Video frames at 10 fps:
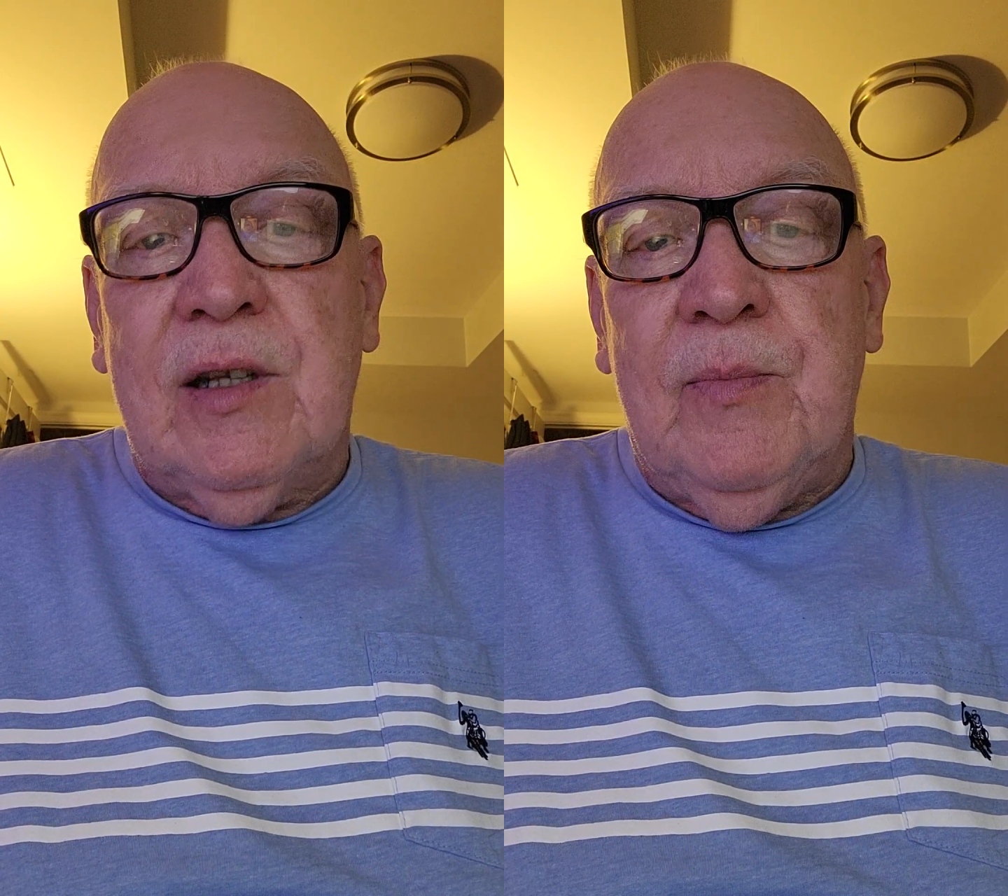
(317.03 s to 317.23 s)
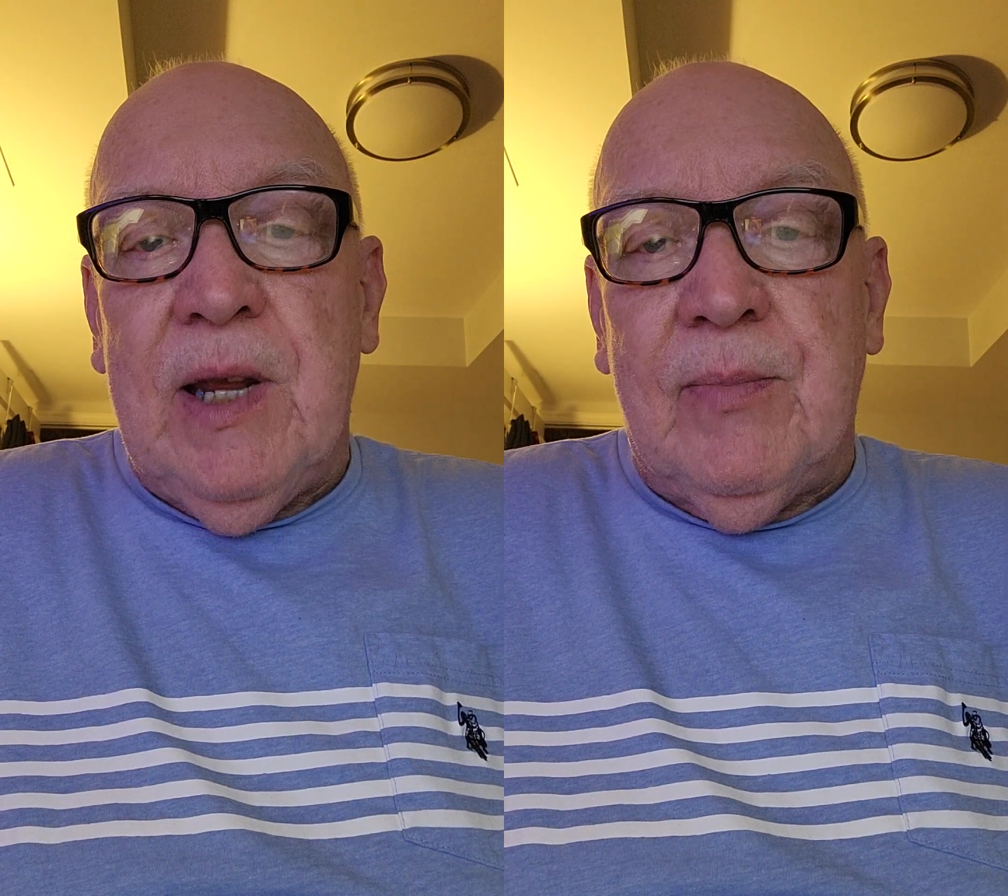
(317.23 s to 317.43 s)

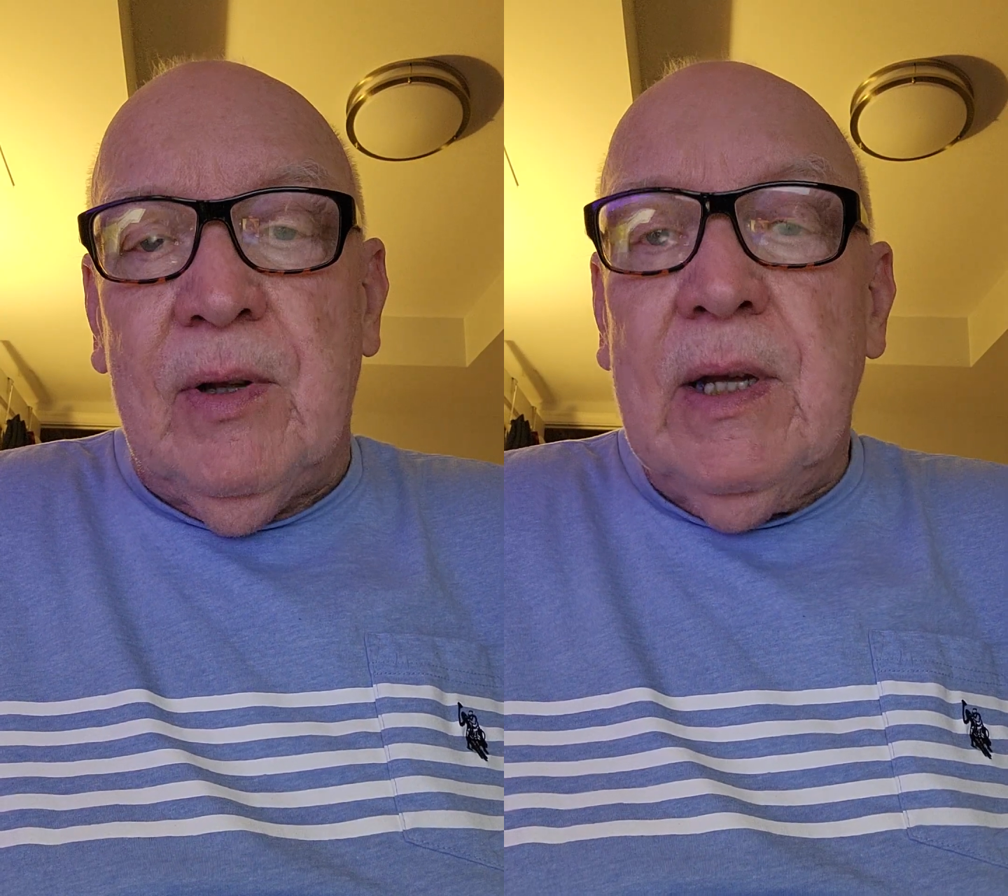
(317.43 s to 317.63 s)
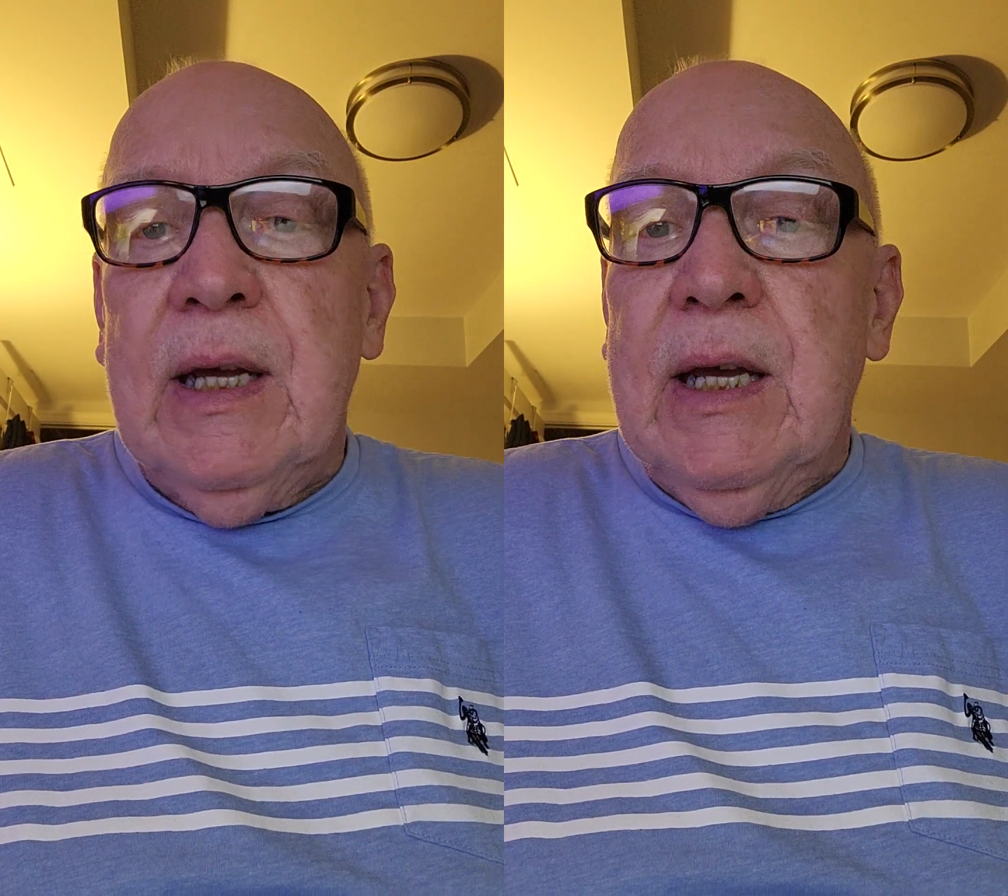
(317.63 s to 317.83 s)
to
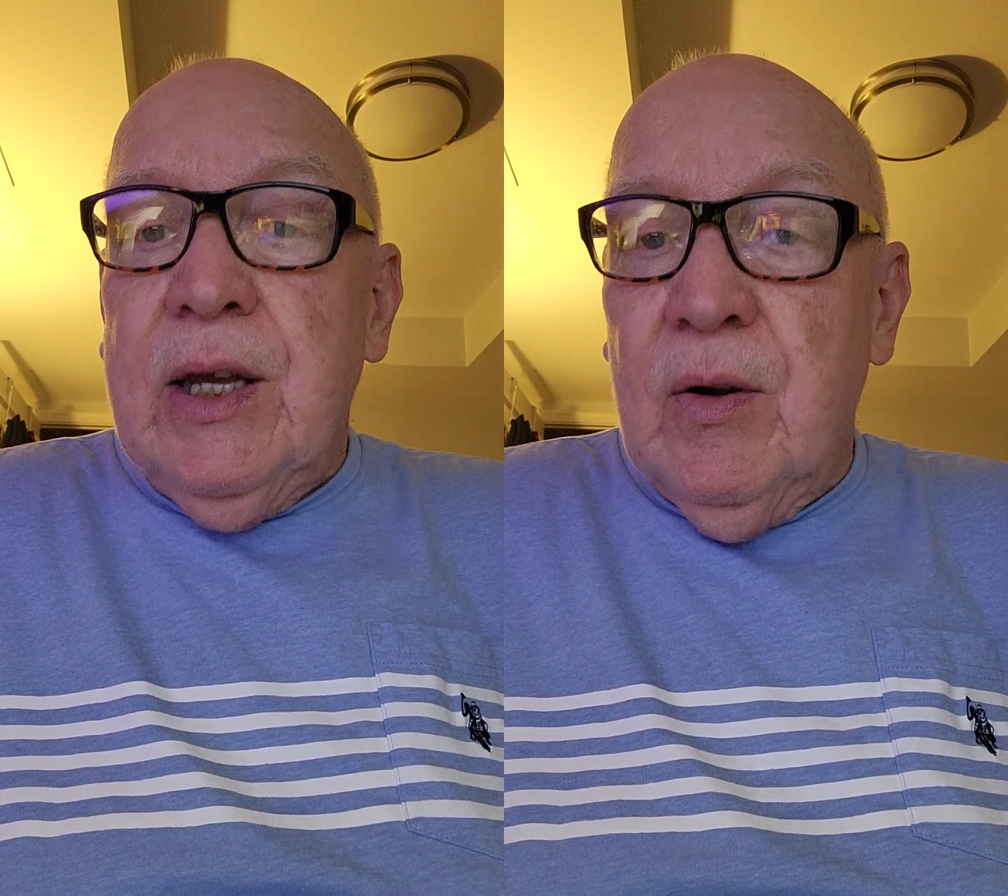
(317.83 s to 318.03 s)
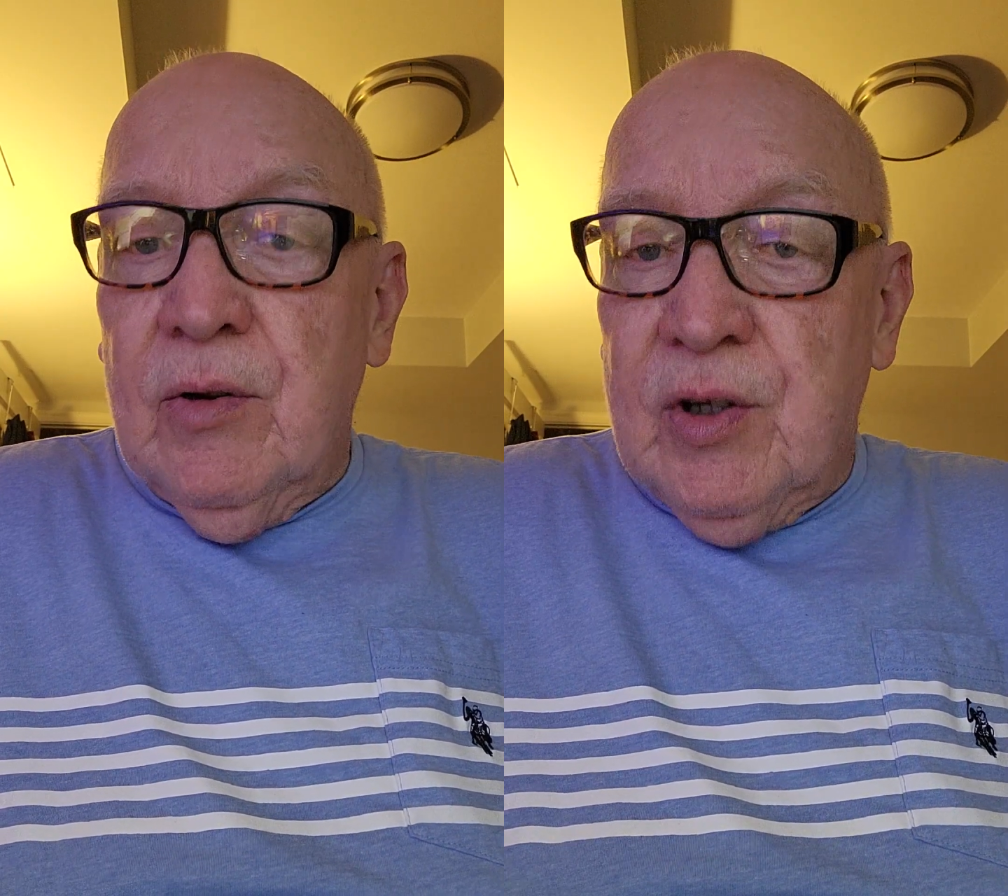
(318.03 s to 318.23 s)
people,
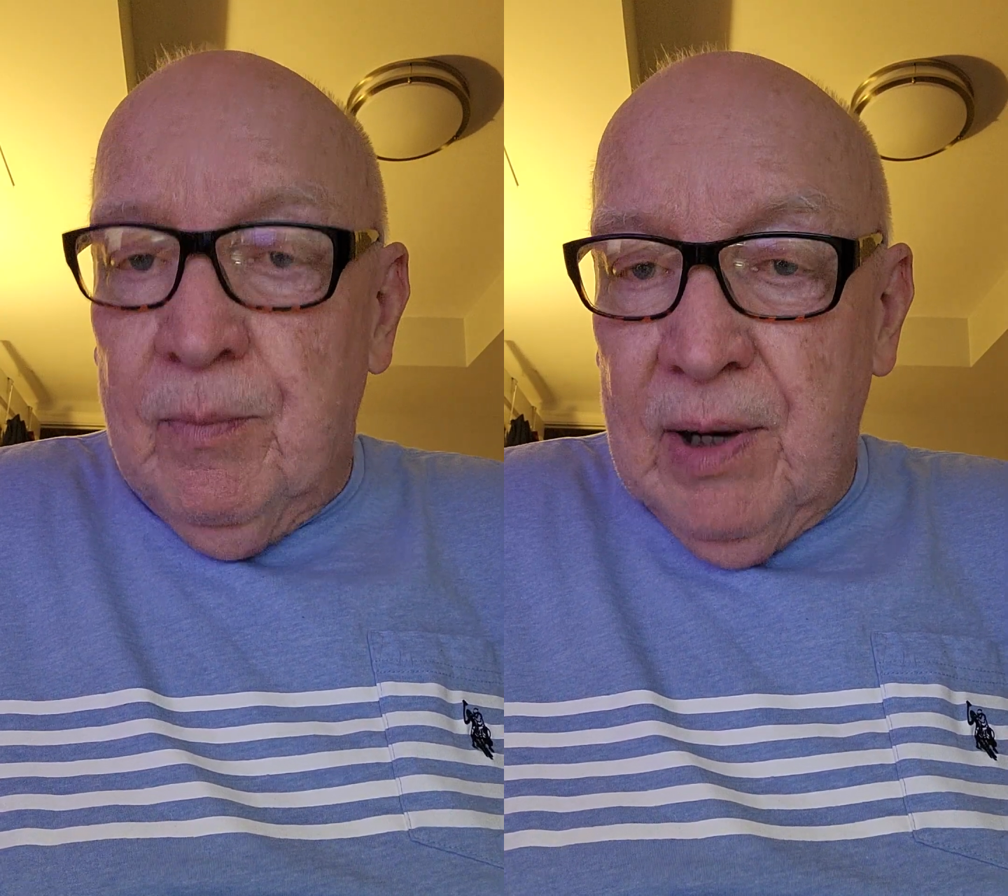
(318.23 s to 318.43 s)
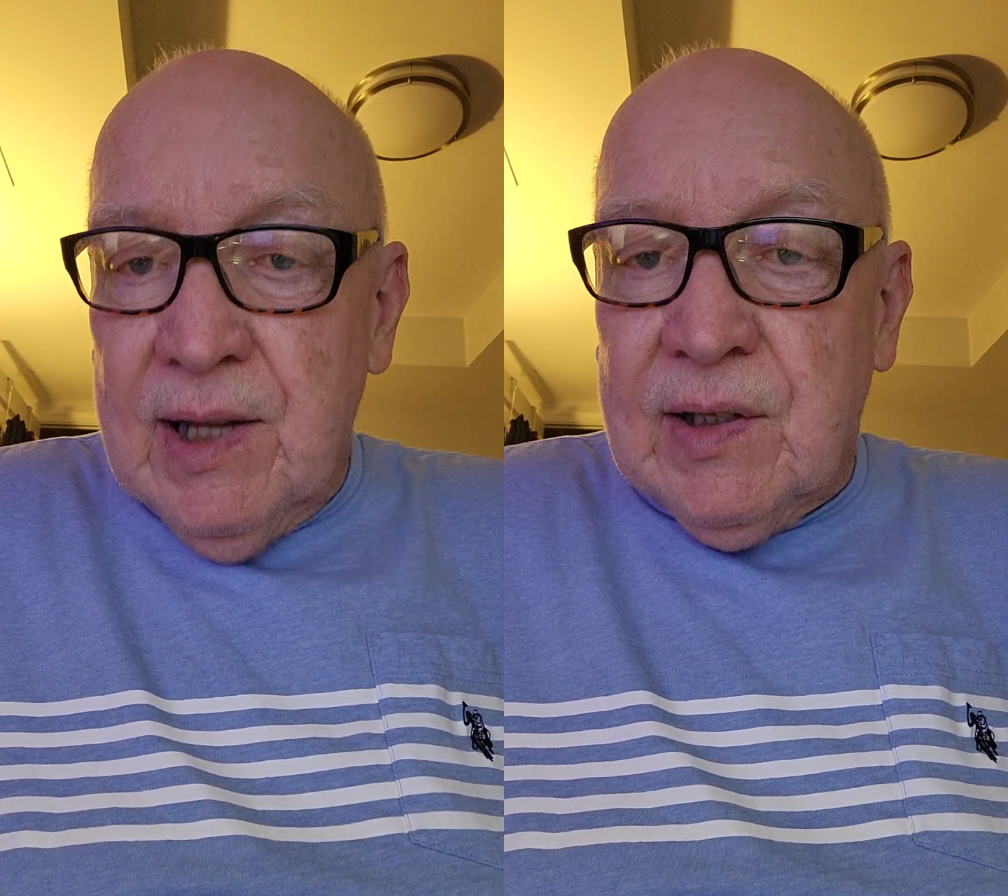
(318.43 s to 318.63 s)
you know, to
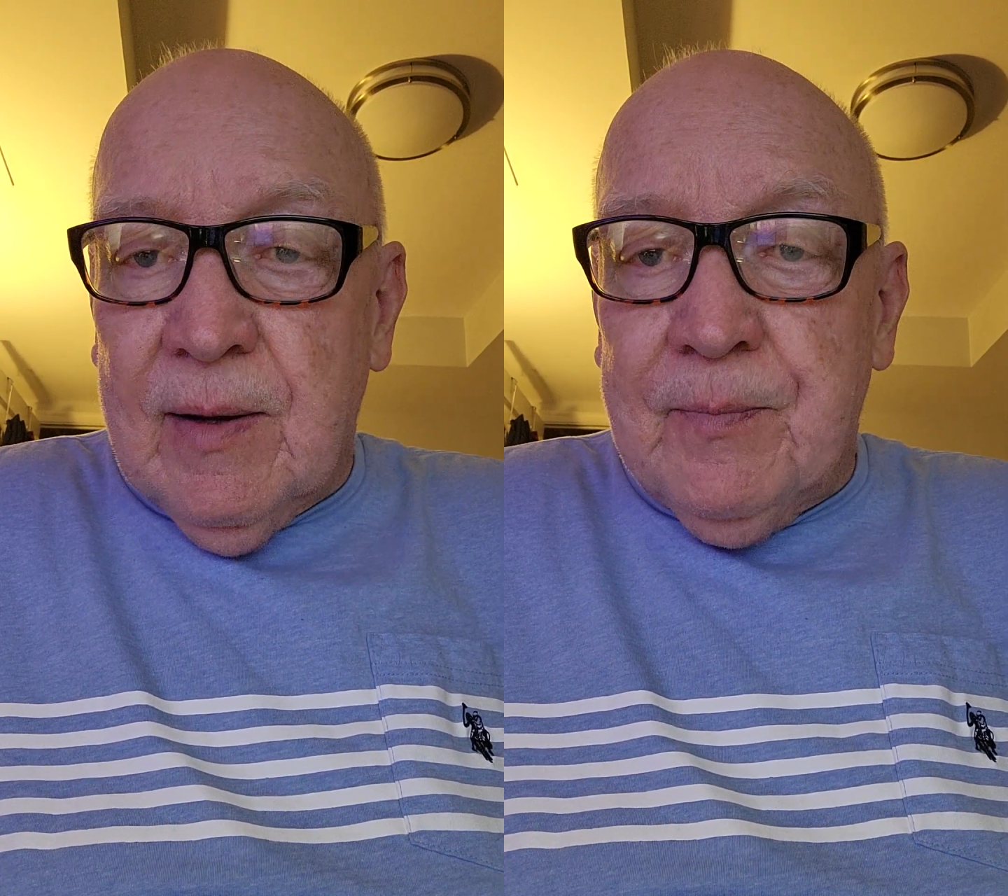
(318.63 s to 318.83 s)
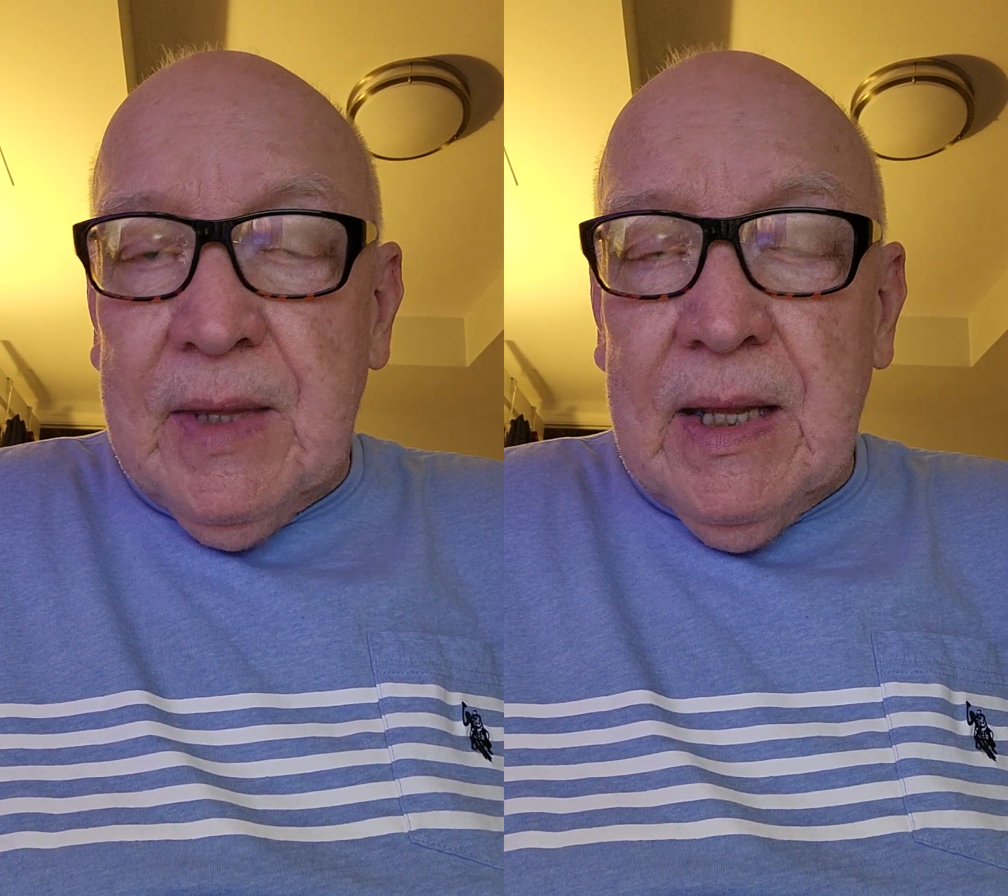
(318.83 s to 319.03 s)
bless them,